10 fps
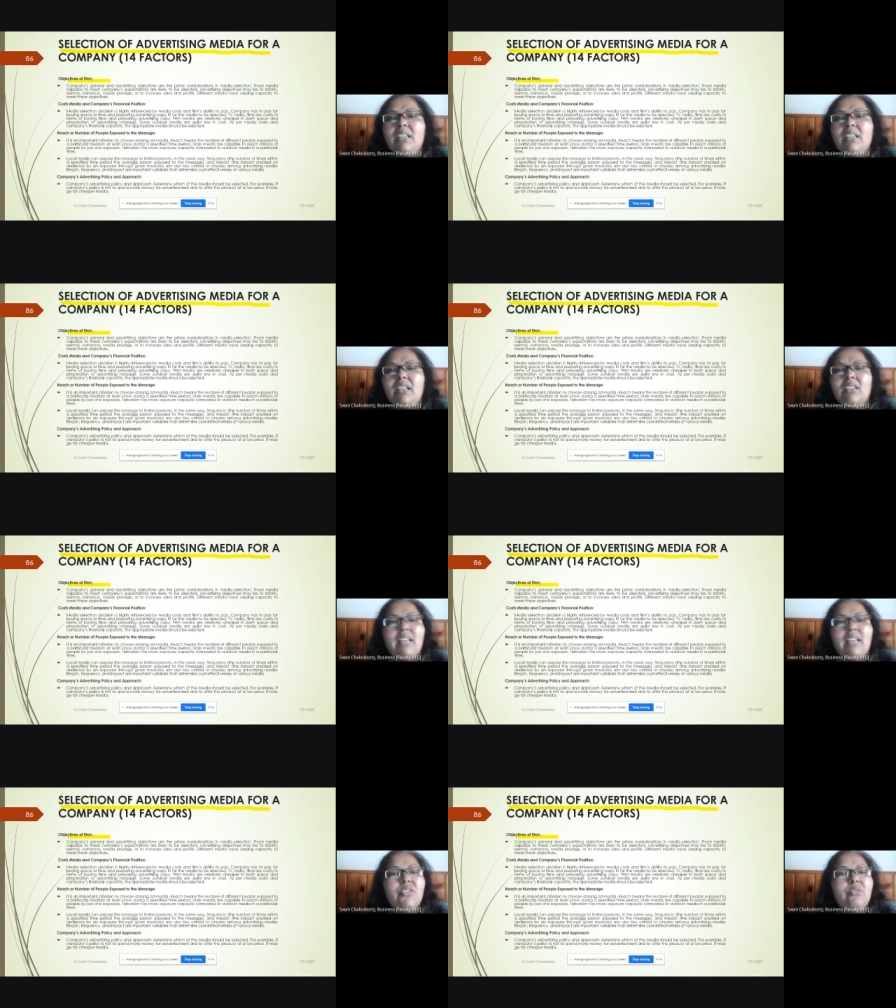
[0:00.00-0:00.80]
That
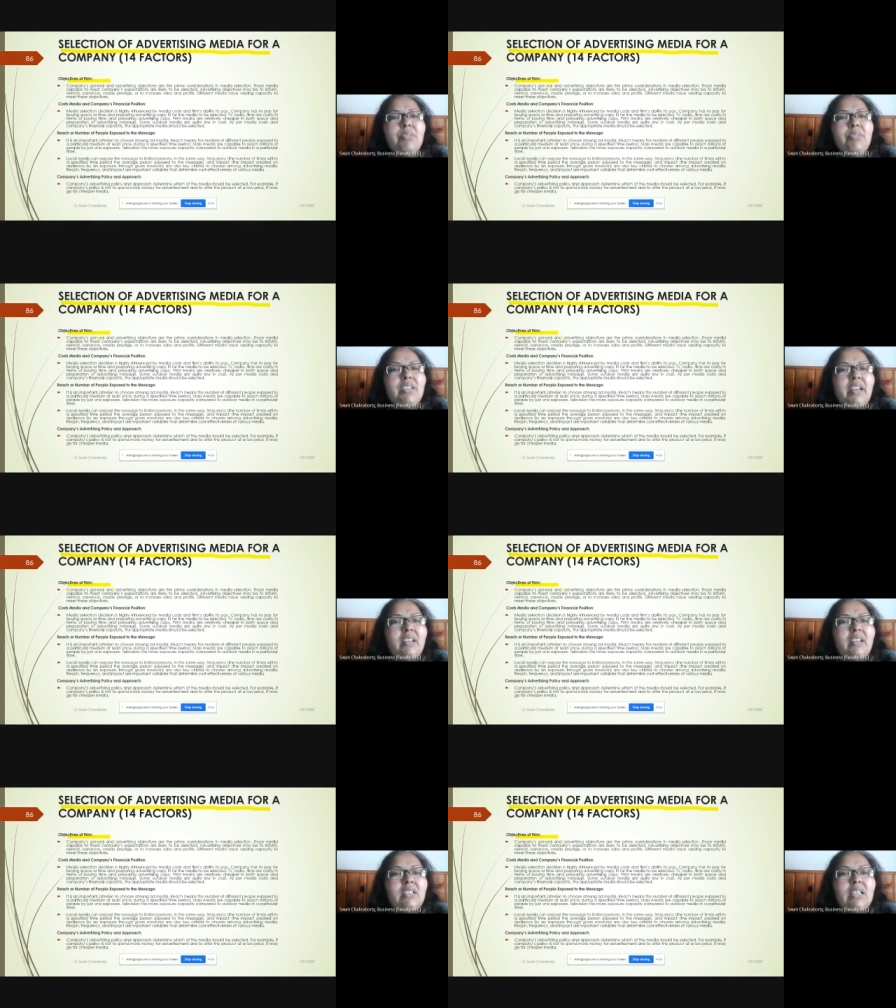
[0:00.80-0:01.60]
should be there. The
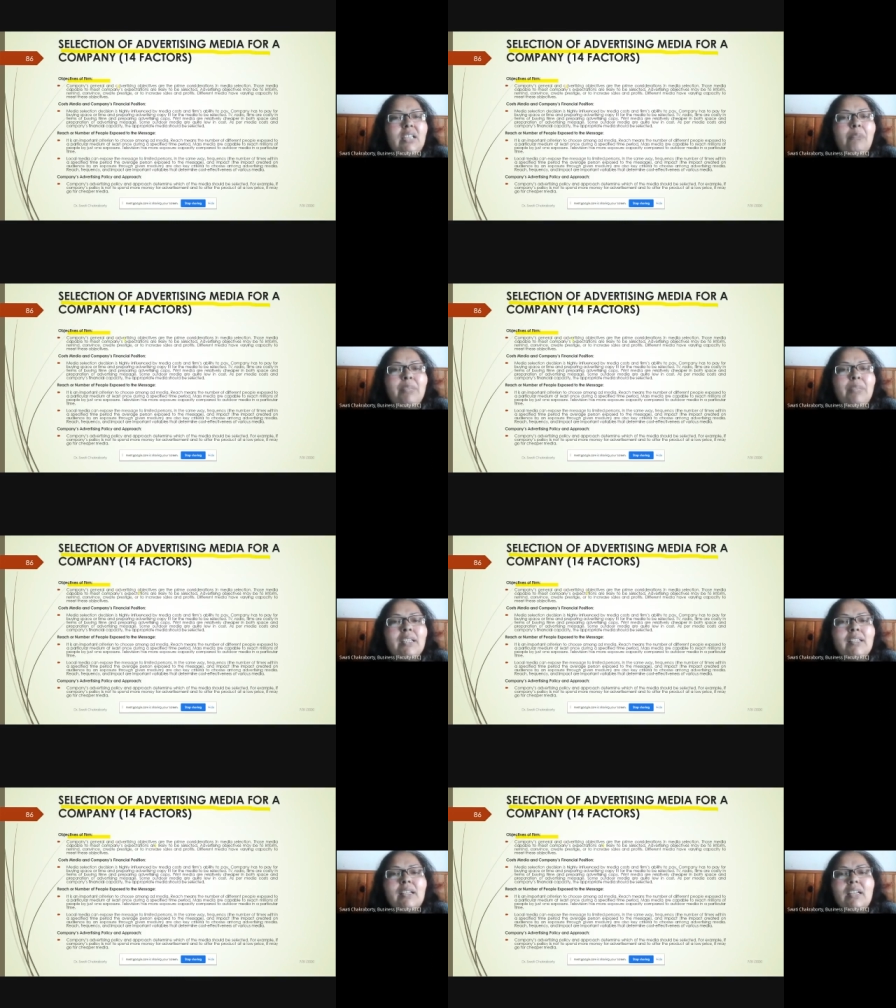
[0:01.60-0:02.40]
company's
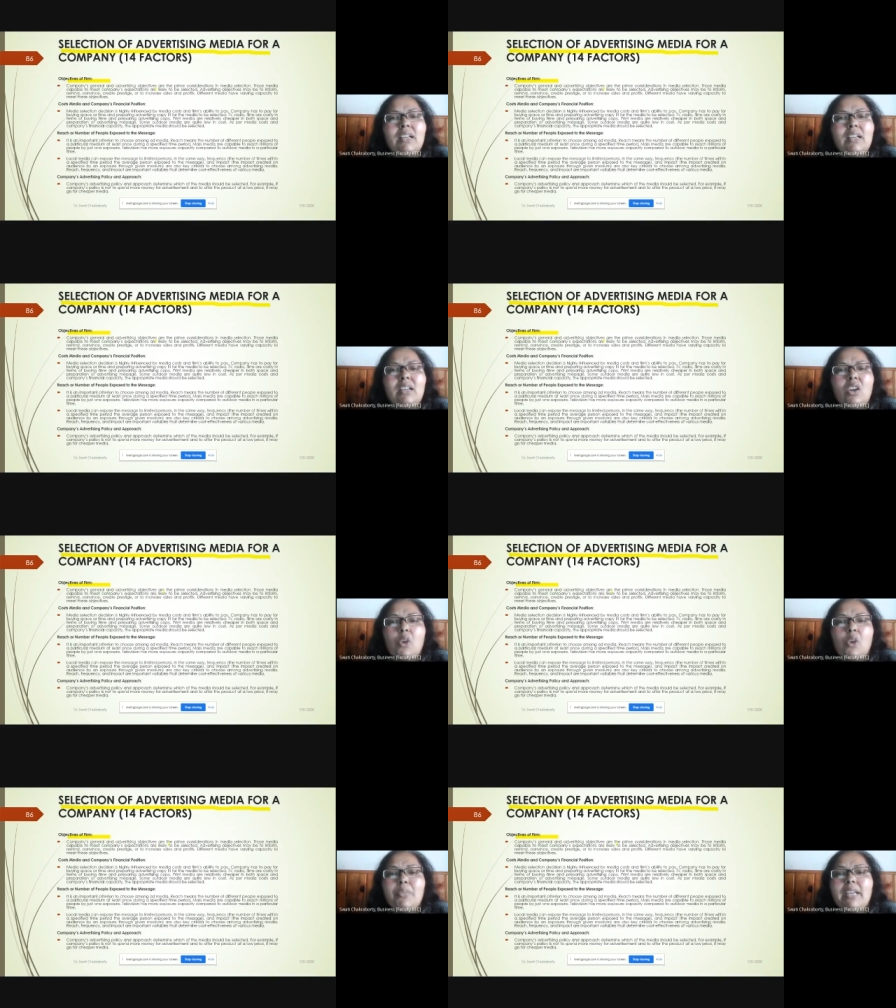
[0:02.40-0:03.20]

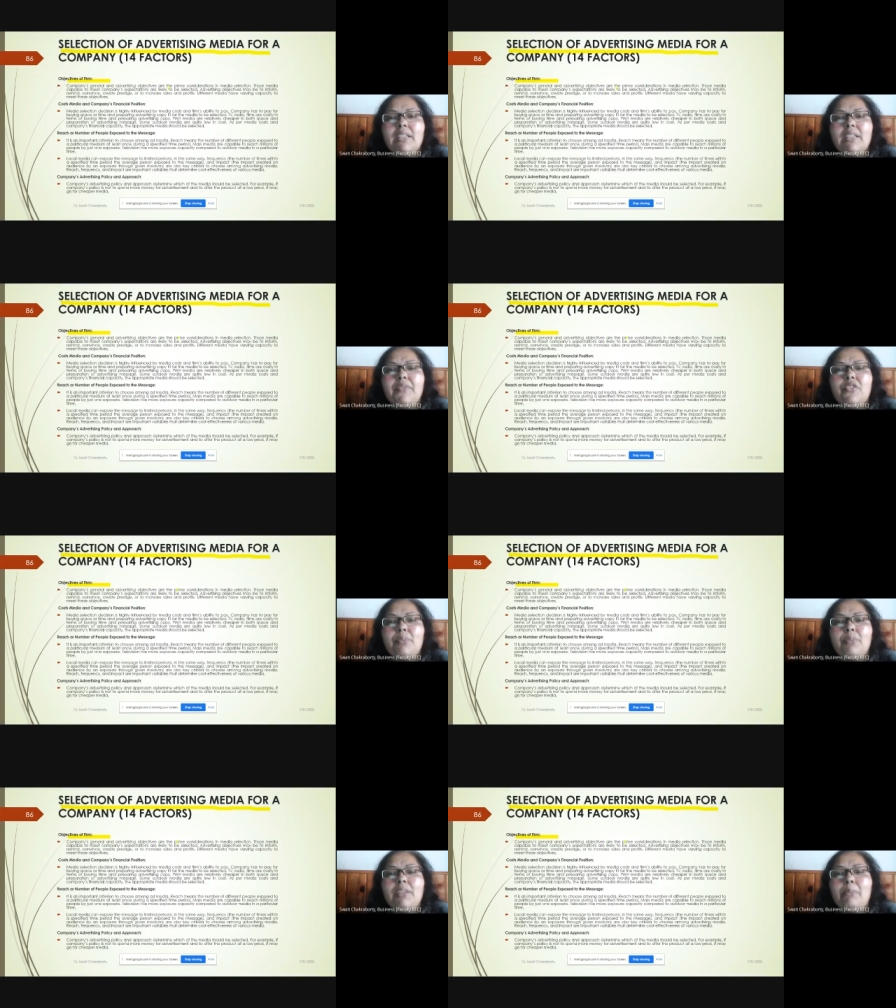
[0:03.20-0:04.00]
objective should be the
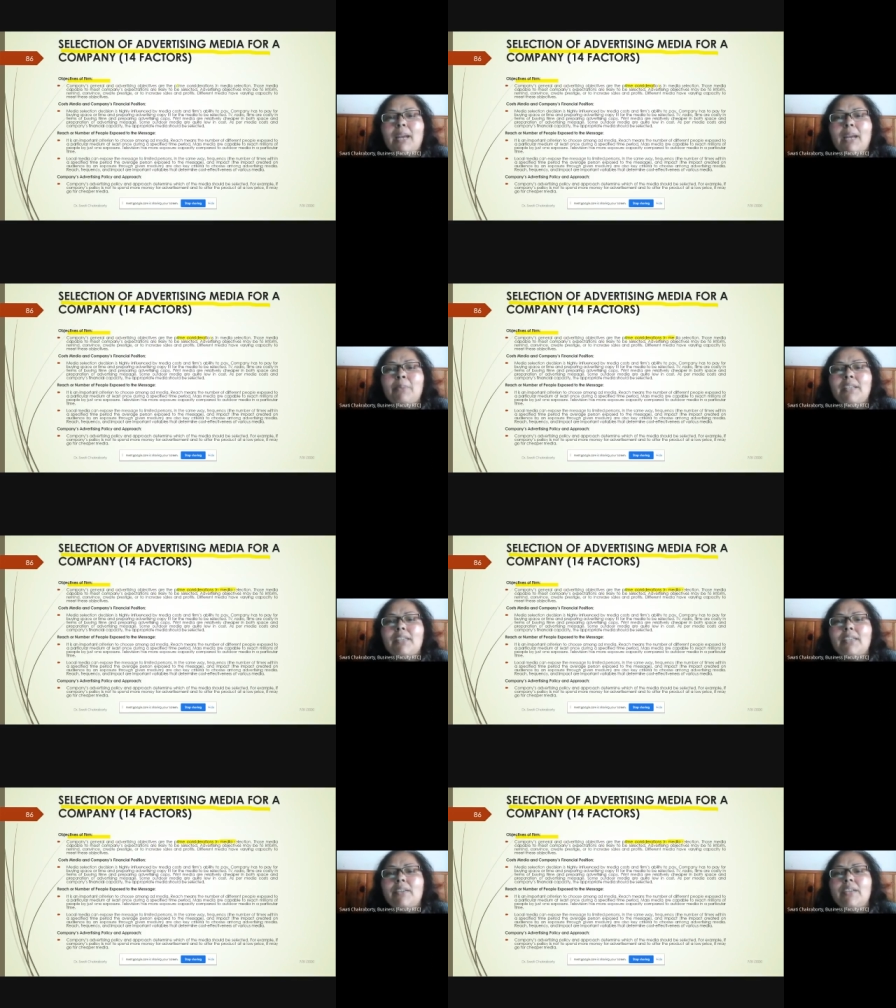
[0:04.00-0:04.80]
prime
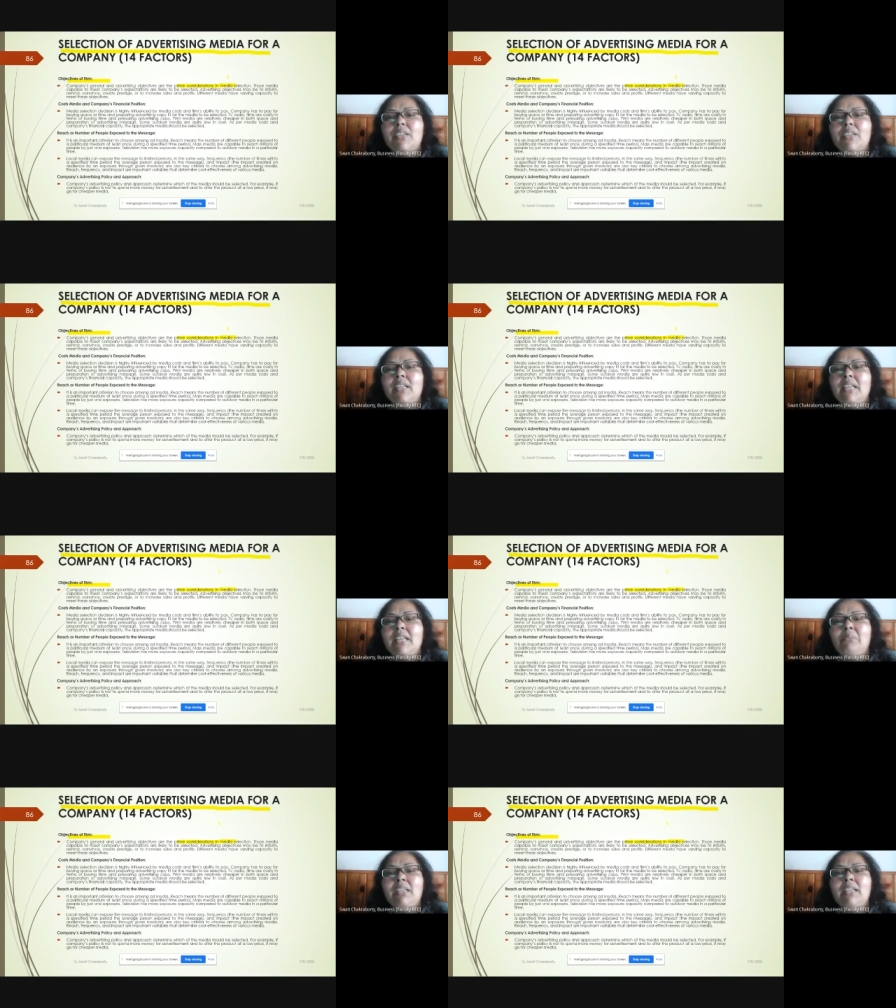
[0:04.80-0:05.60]
consideration in
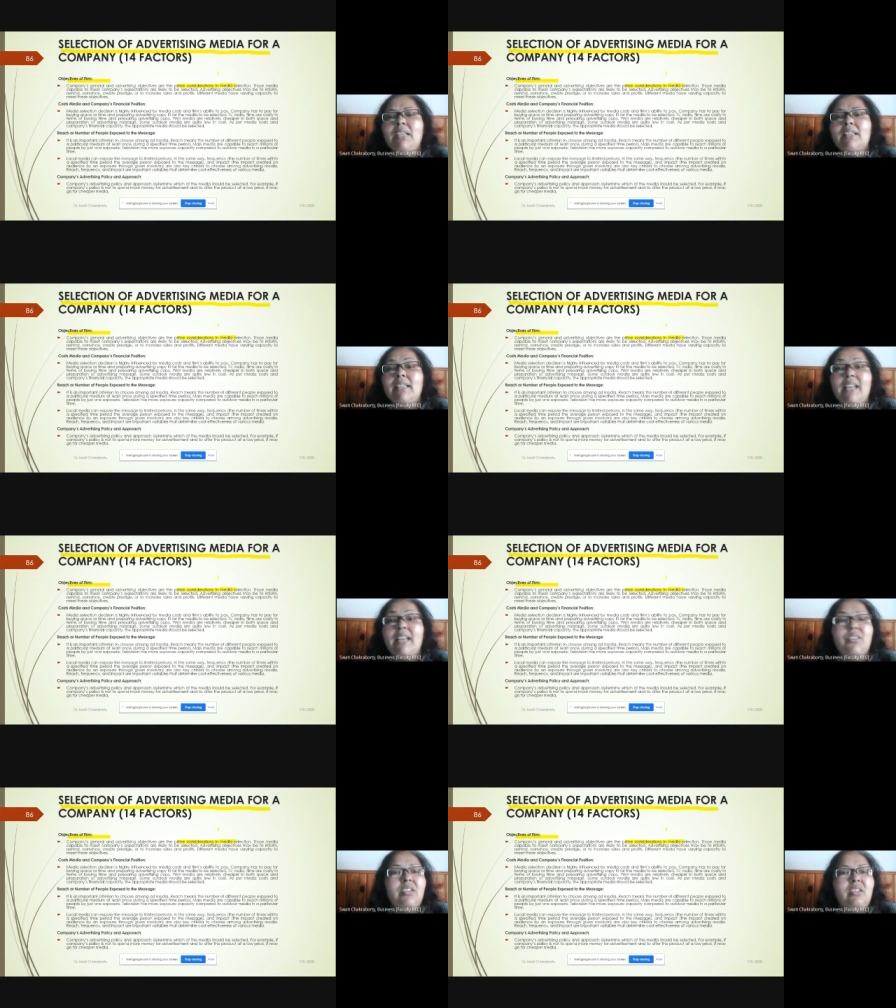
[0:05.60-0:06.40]
media selection,
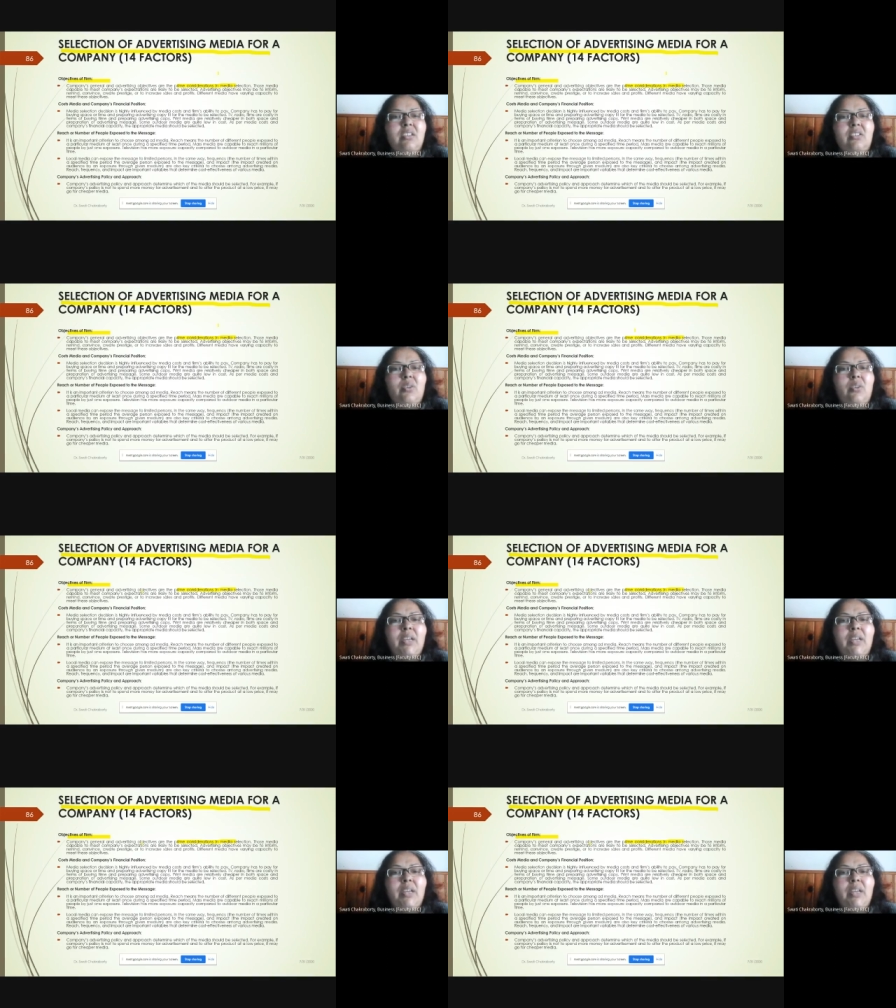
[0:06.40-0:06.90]
right?